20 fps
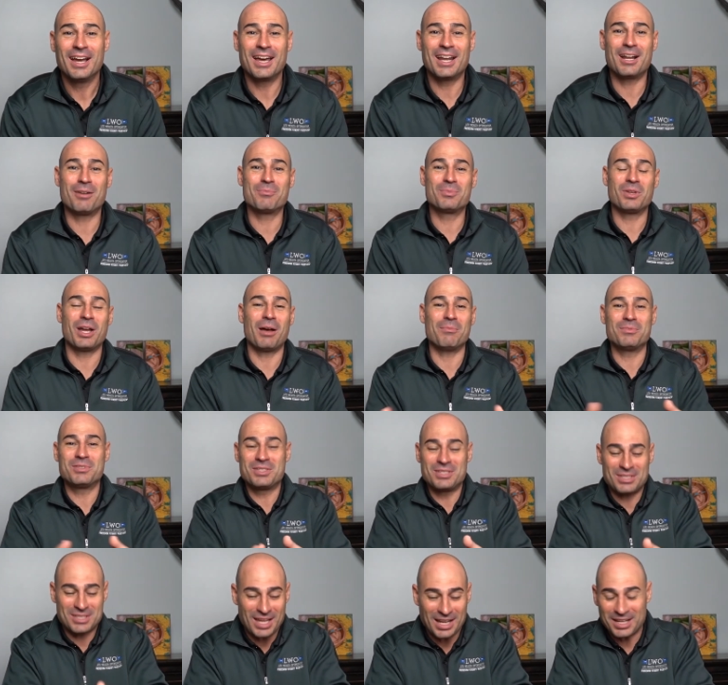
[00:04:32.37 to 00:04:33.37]
and I'm I'm
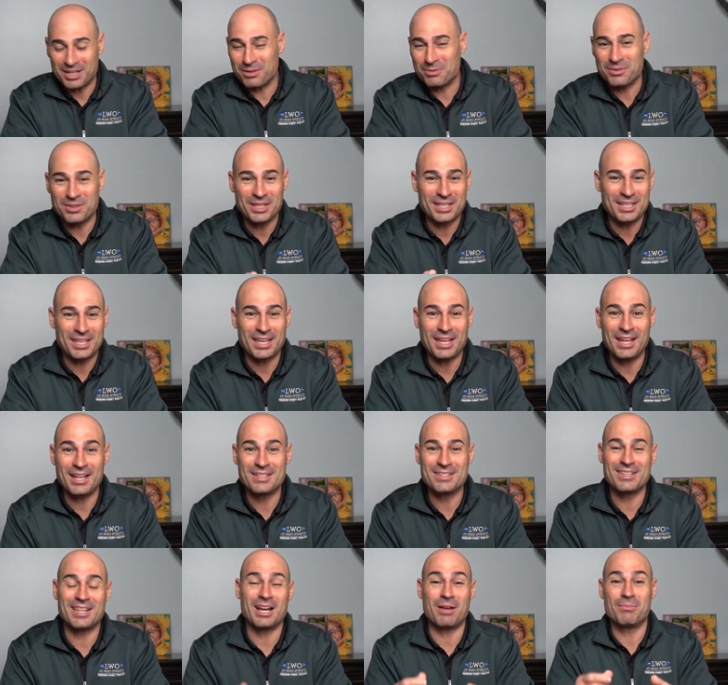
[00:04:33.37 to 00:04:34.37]
sending them to the
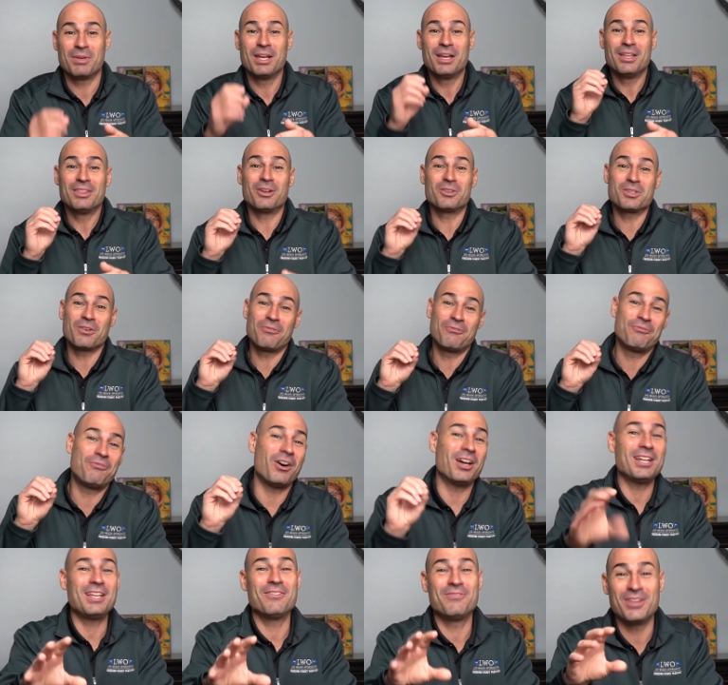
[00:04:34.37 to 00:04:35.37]
kids and then I'm there's a
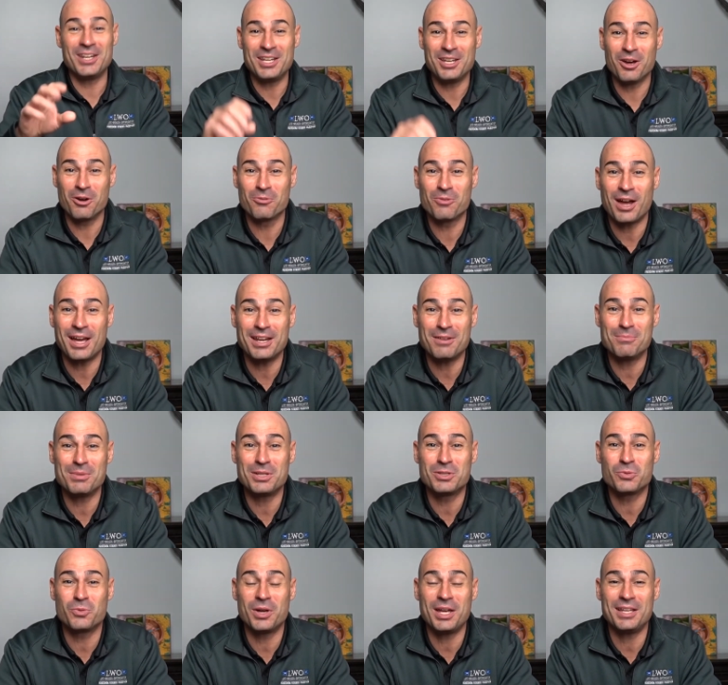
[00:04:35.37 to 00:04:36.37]
funny video right in
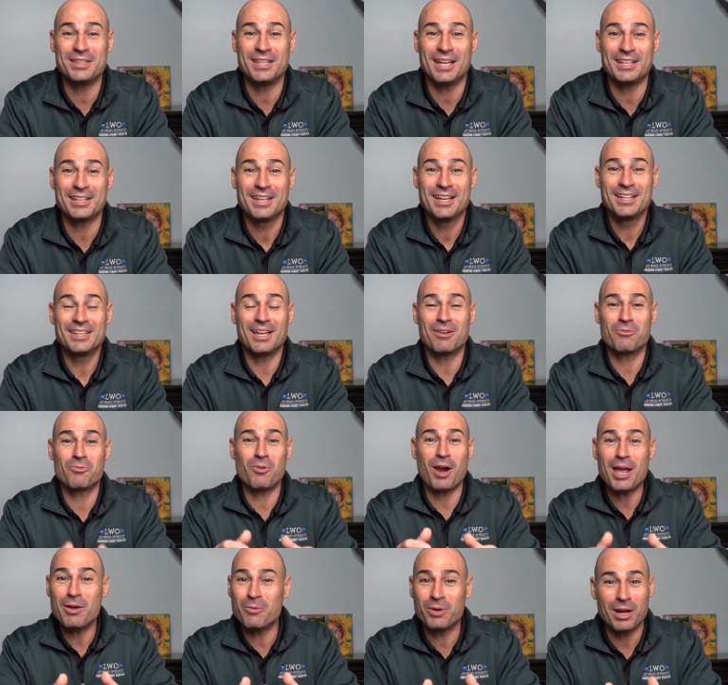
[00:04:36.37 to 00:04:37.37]
between that that
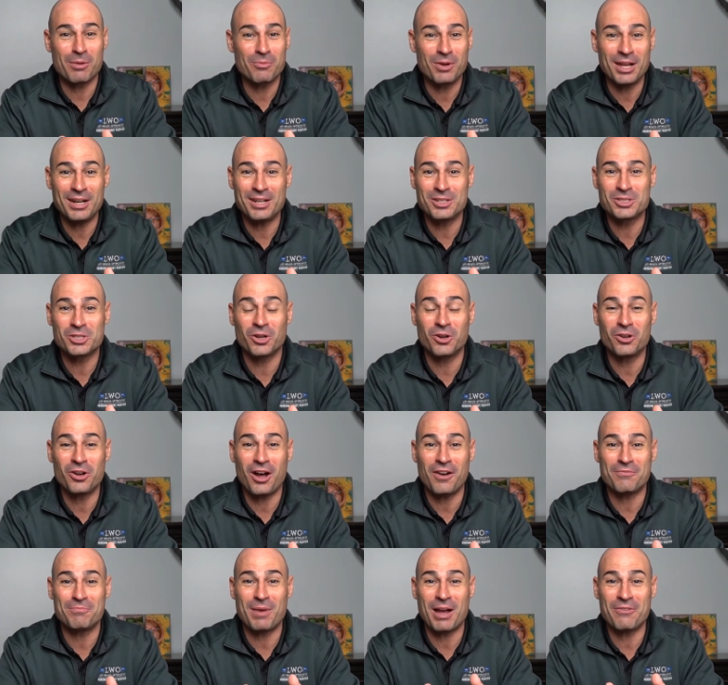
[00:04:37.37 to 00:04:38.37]
right when I'm ready to turn
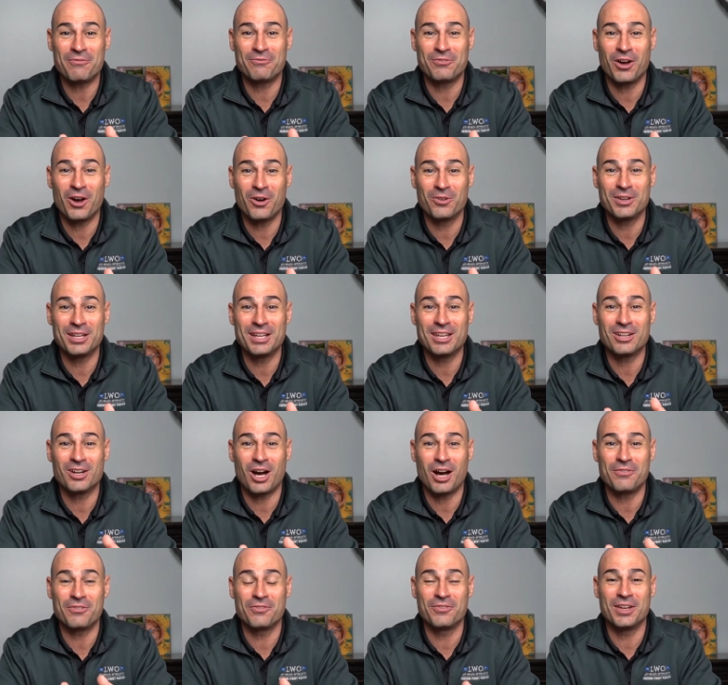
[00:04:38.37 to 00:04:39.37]
off my phone and get
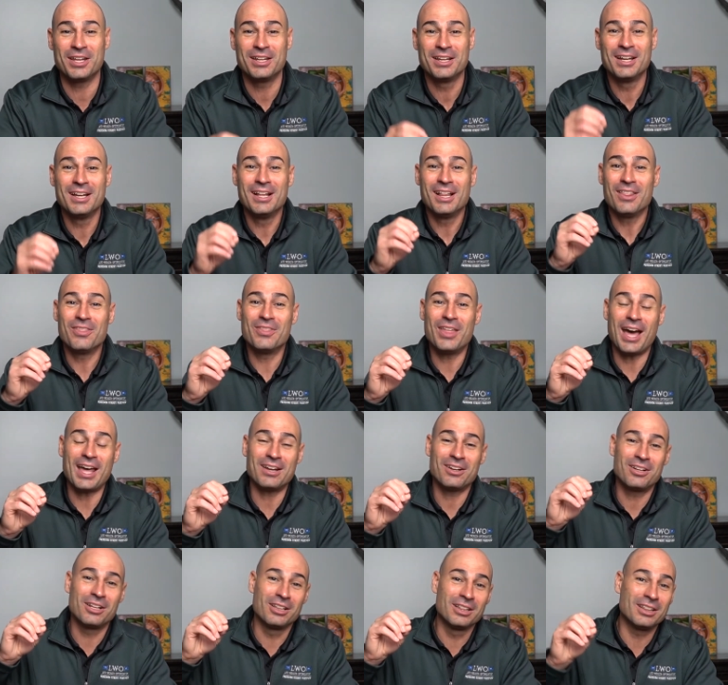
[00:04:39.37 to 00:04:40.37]
off of it,
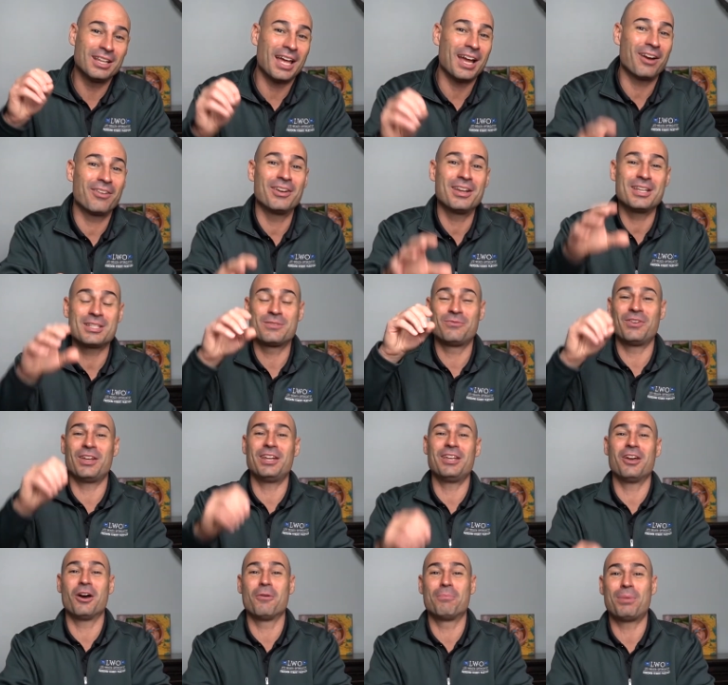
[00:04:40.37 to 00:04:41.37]
that hilarious
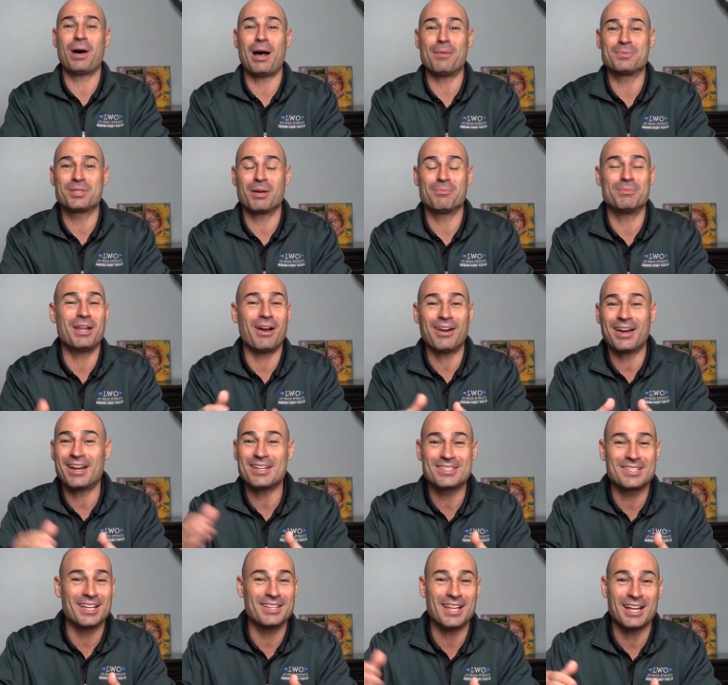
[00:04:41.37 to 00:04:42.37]
video pops up. Now I got to
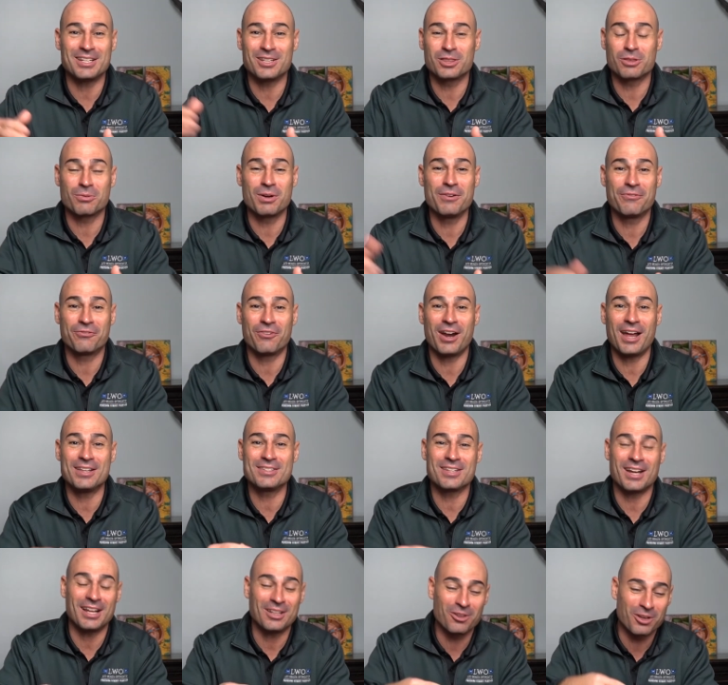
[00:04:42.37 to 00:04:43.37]
send that to three
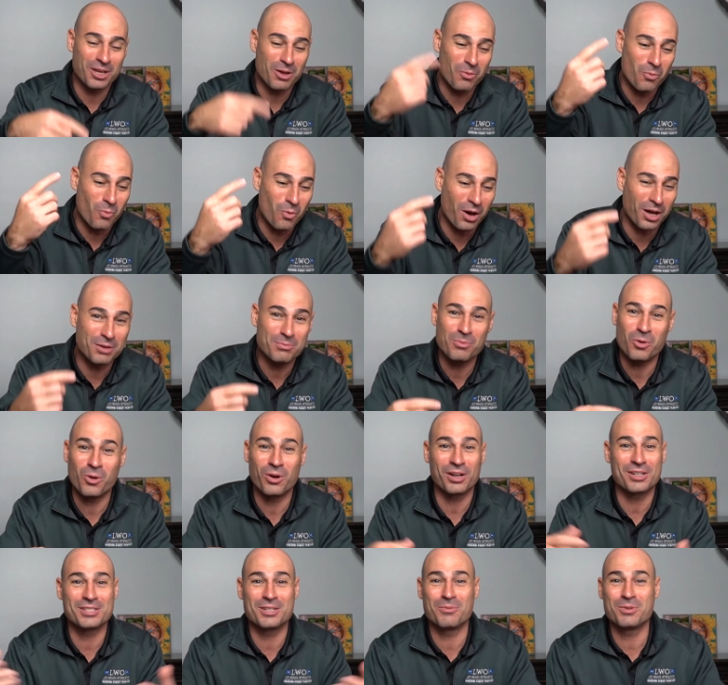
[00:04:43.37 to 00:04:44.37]
friends and I look at one
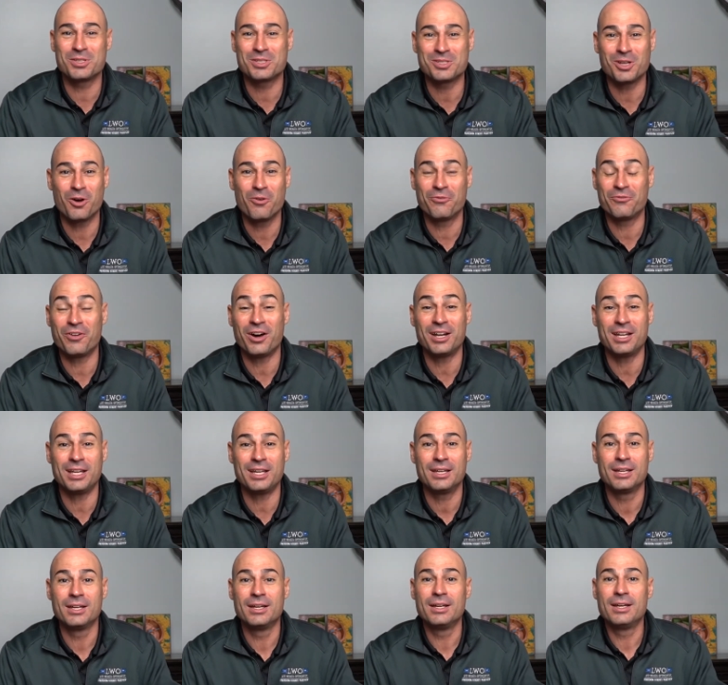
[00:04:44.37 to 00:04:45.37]
more cuz it was so
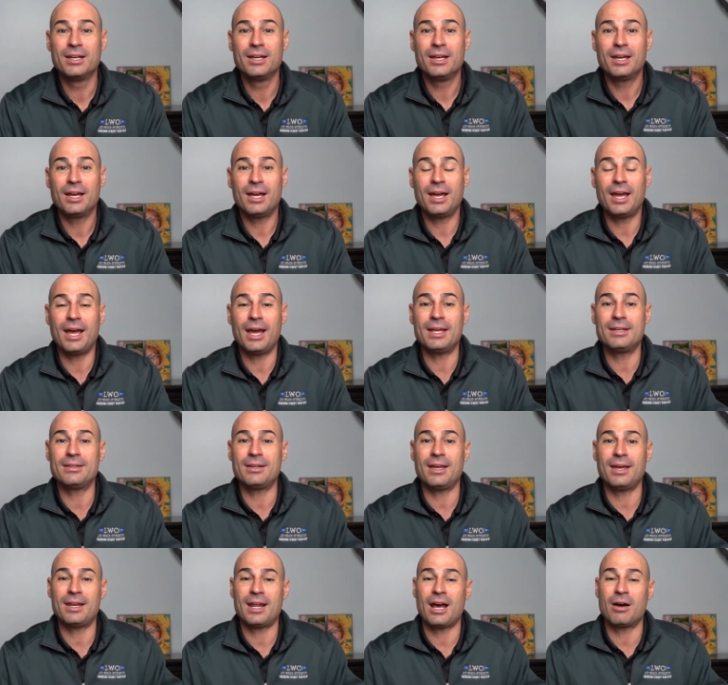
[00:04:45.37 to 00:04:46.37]
funny. And
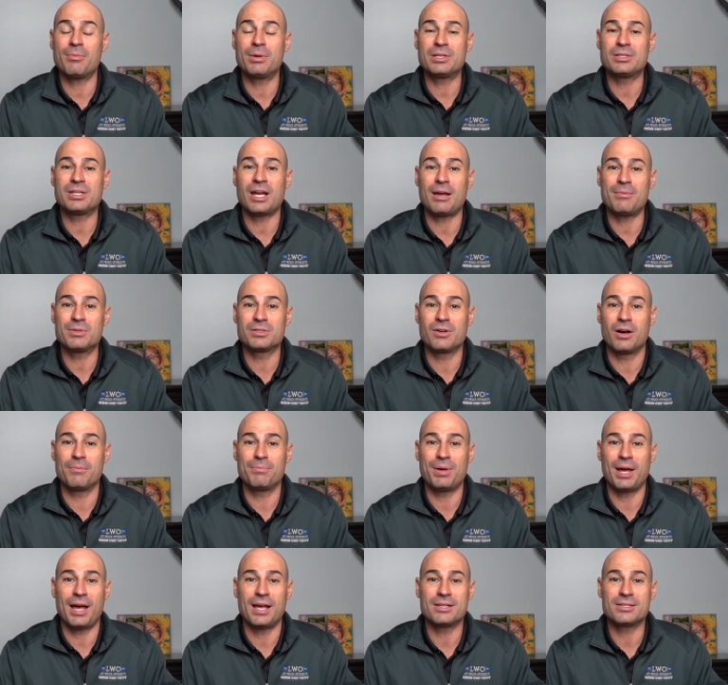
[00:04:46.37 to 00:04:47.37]
and how much time has gone
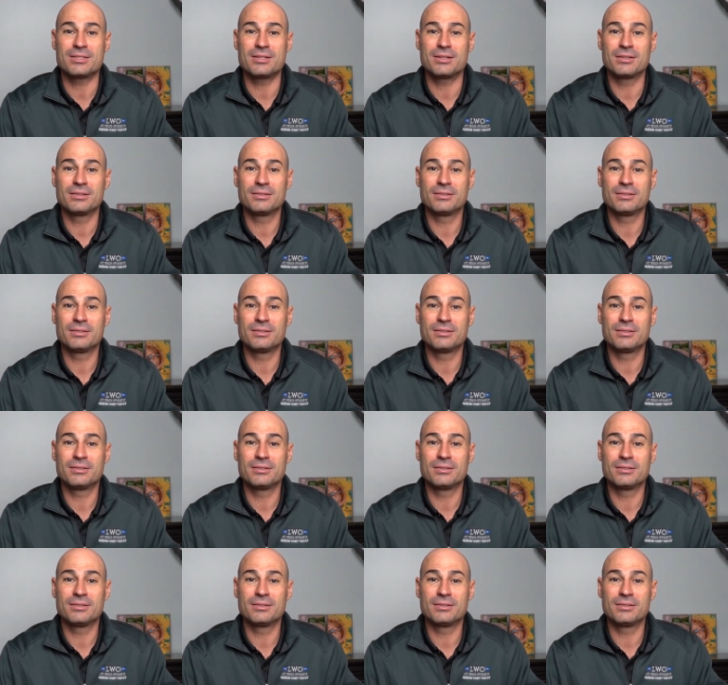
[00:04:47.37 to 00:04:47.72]
past?